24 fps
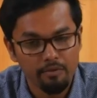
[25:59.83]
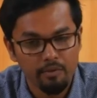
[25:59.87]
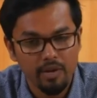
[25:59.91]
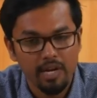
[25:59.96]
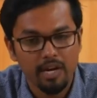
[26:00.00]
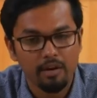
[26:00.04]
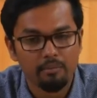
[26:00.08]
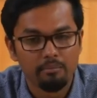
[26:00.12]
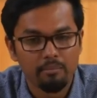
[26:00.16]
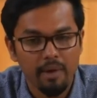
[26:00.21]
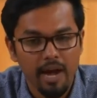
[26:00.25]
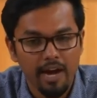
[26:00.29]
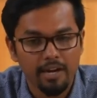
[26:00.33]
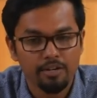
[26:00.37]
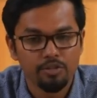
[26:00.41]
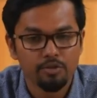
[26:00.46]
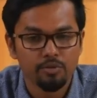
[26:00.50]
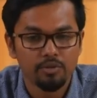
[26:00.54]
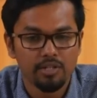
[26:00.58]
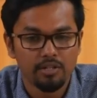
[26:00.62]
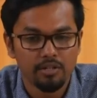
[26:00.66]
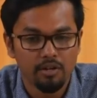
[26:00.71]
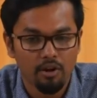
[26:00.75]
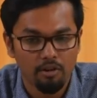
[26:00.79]
we come back to
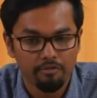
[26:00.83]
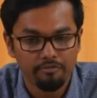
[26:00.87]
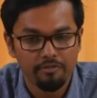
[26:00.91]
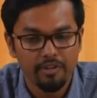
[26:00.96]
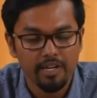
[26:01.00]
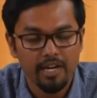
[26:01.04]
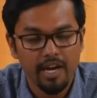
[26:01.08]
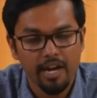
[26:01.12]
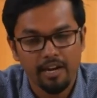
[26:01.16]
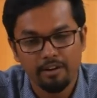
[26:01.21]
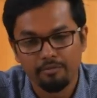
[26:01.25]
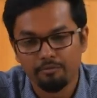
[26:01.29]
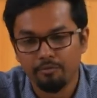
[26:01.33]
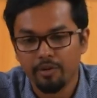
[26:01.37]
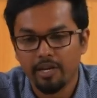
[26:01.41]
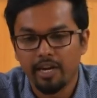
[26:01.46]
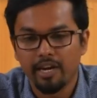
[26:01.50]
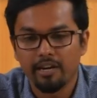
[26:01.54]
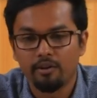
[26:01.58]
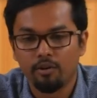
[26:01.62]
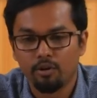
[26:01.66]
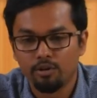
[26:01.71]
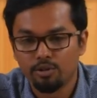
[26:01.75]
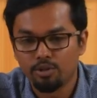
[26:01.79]
the coffee and we
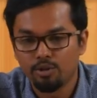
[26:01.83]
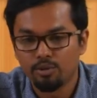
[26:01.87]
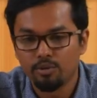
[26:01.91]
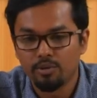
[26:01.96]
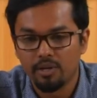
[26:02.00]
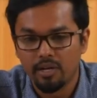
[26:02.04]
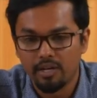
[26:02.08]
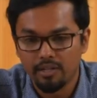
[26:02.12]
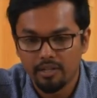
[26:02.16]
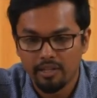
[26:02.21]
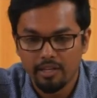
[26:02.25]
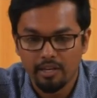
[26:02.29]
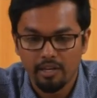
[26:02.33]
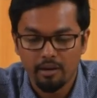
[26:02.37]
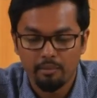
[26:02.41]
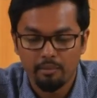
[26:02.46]
can also uh, think